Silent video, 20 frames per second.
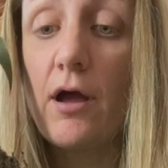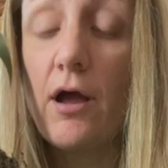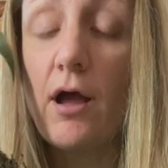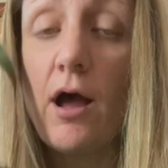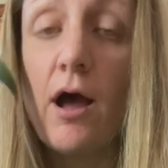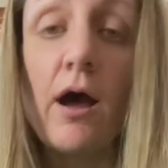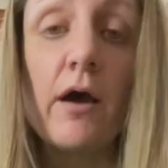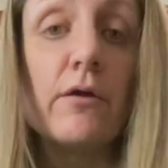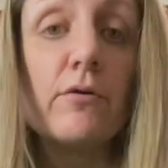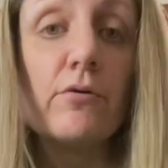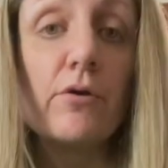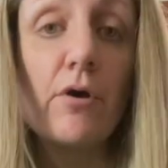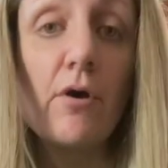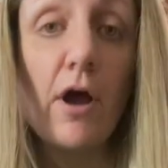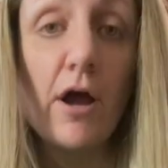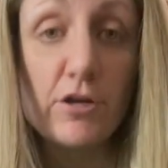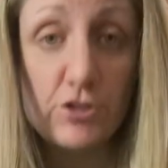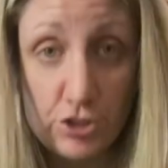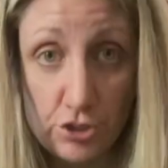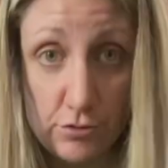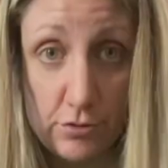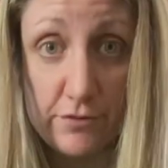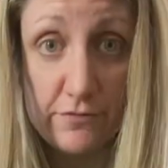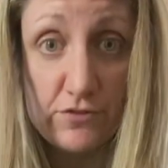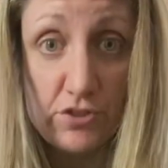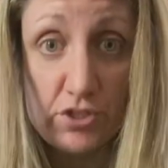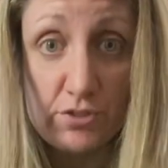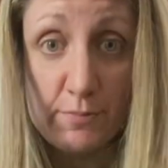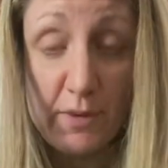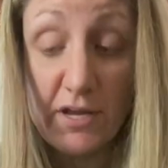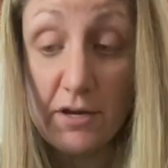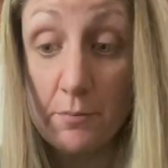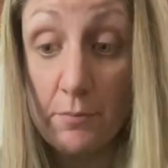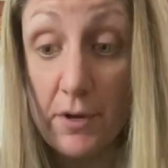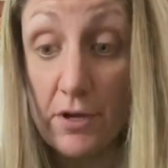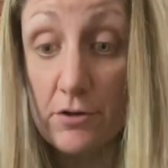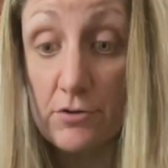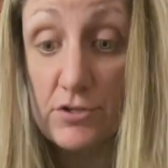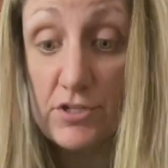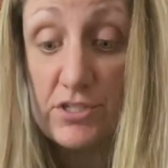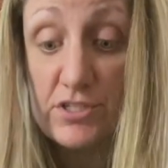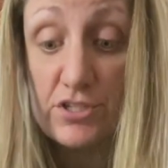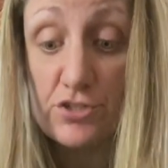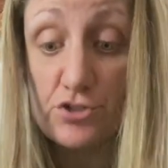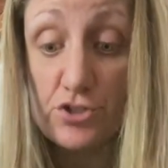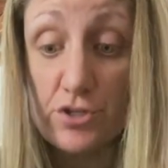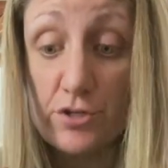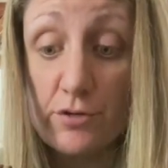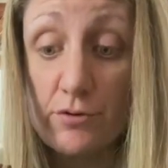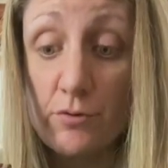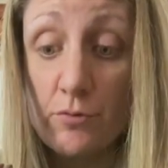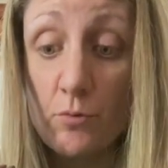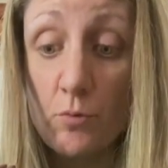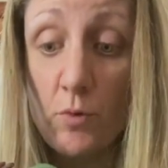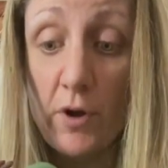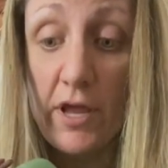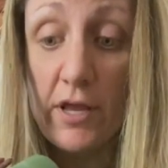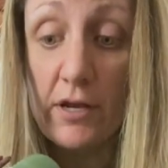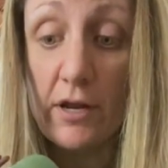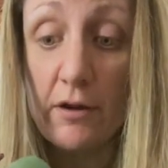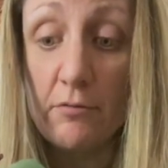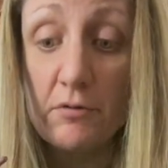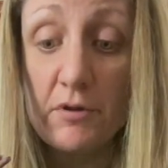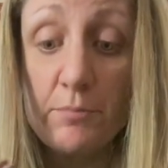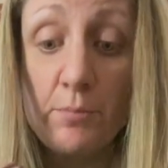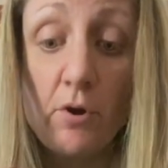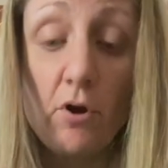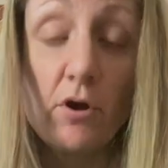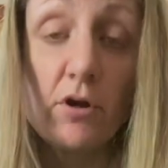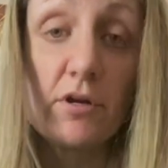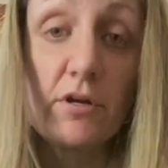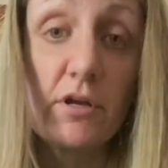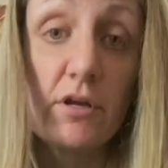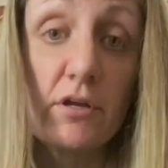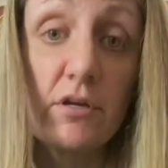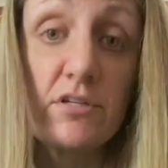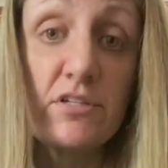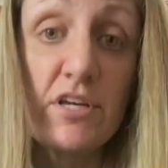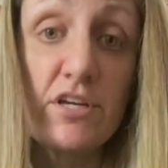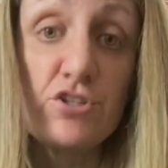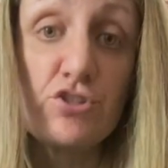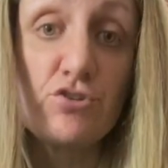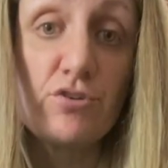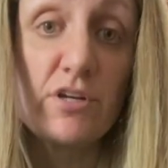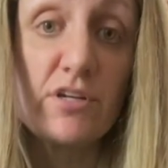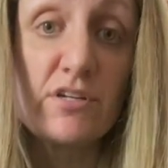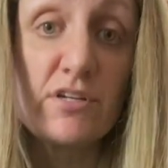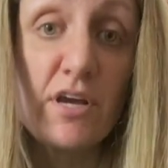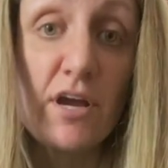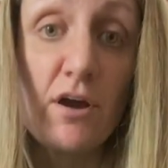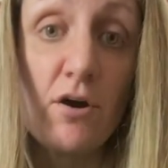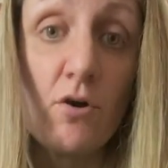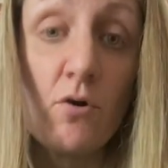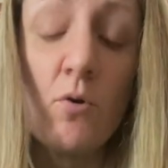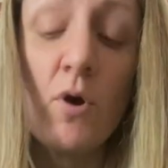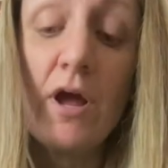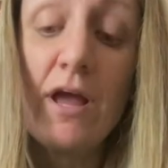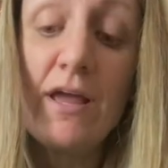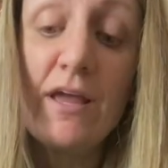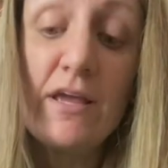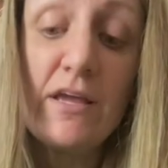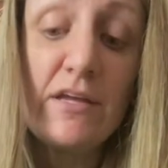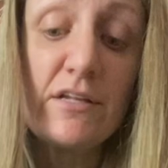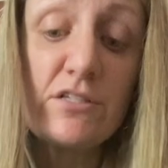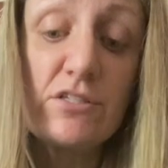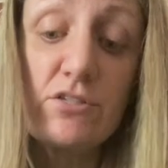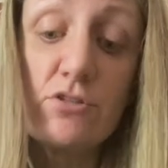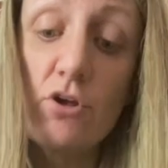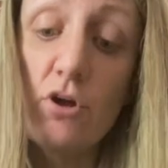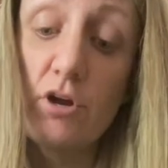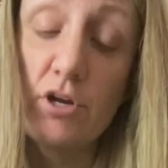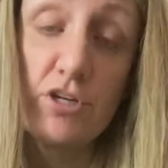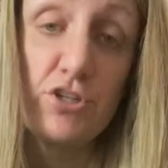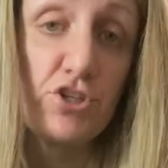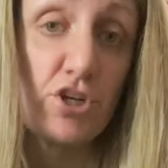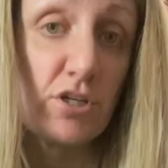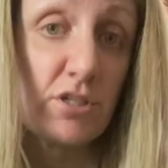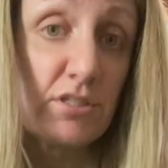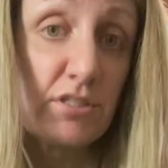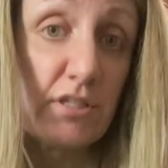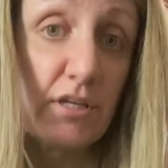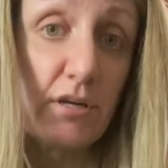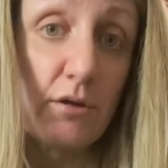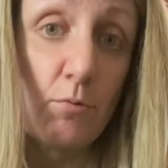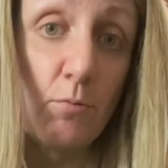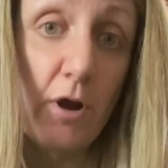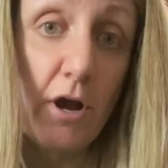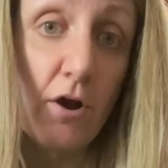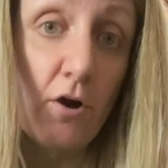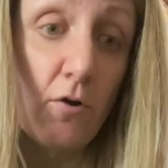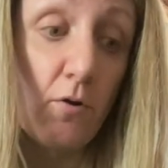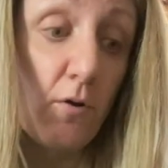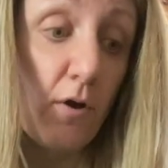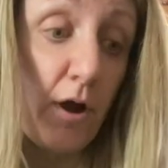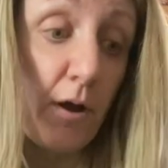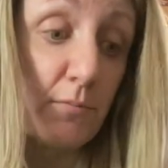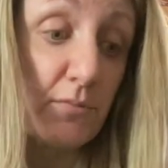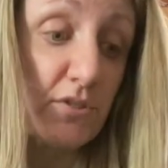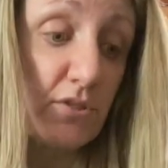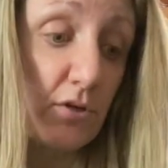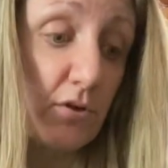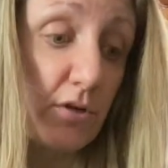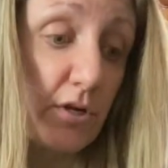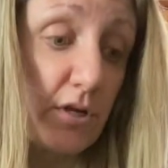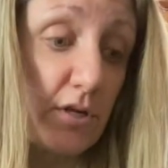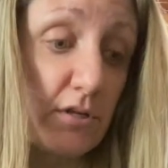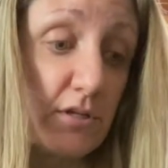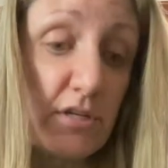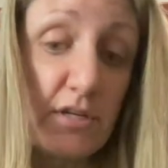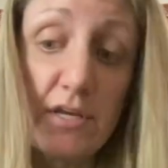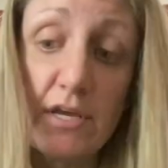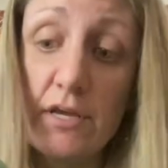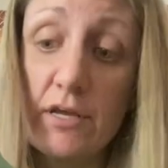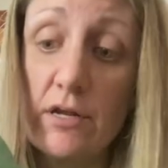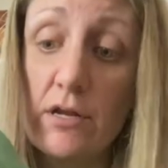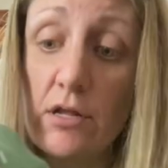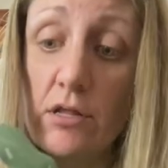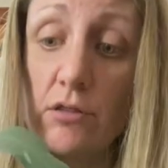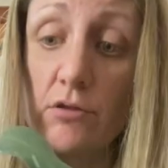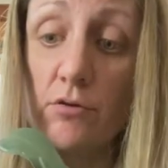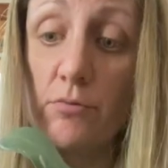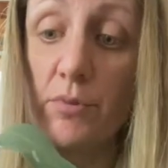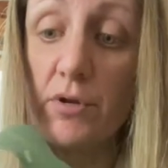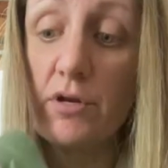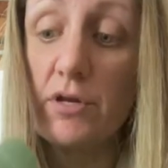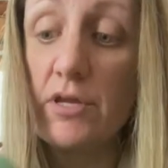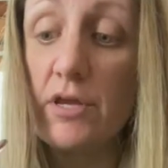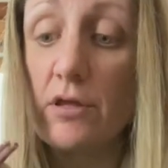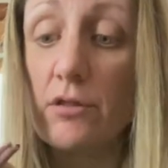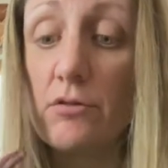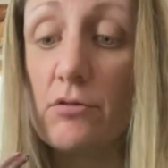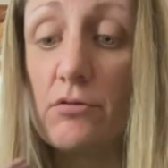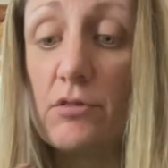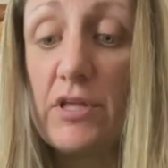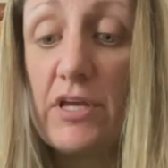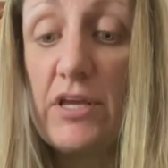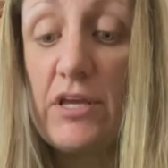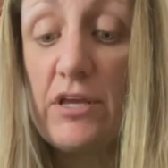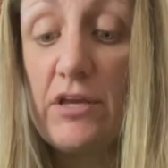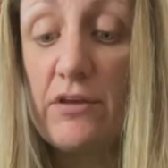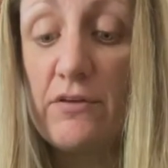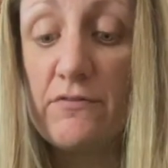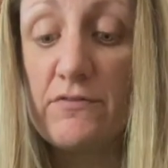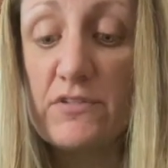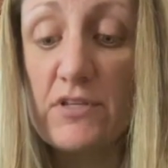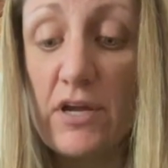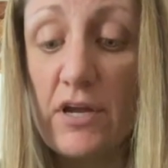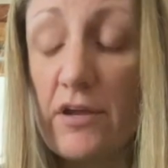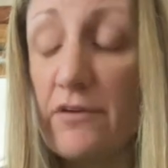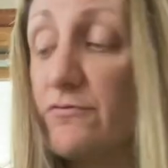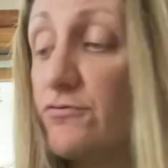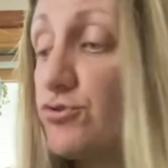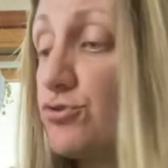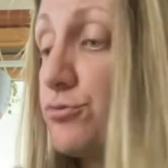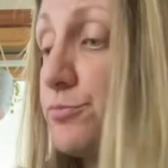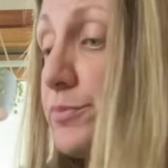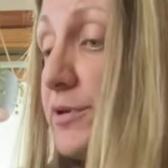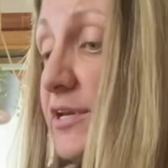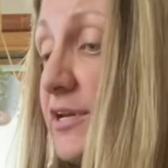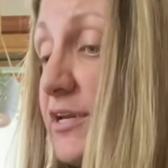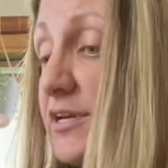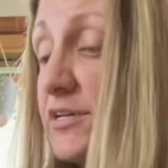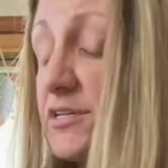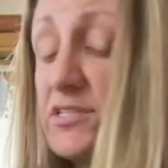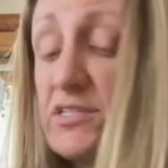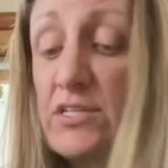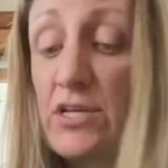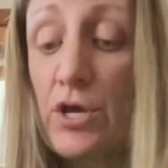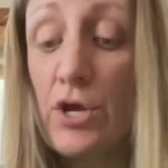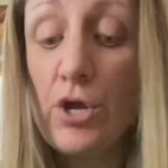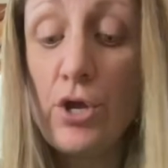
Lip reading: I don't know. I should have just made a better decision when I repotted it, because as you can tell, it's not adjusting well. I'm starting to get a little bit of yellow leaves. I have droopiness.